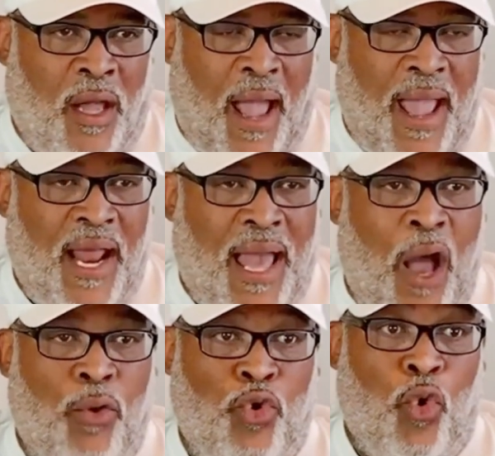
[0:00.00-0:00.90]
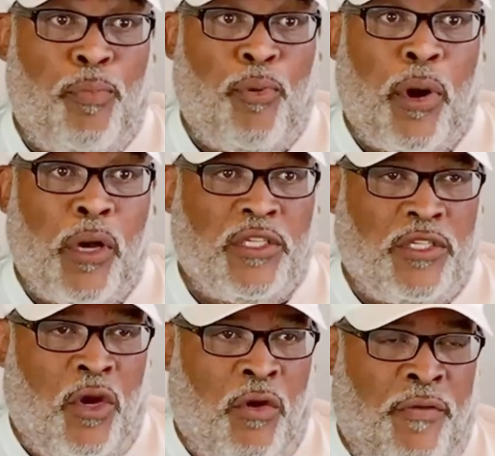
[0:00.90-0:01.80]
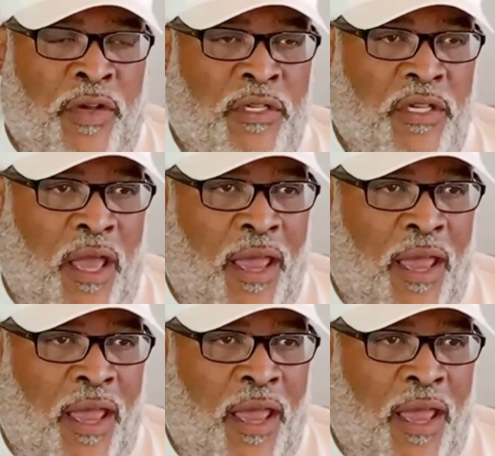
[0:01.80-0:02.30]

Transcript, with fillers: I had an outdoor prayer service,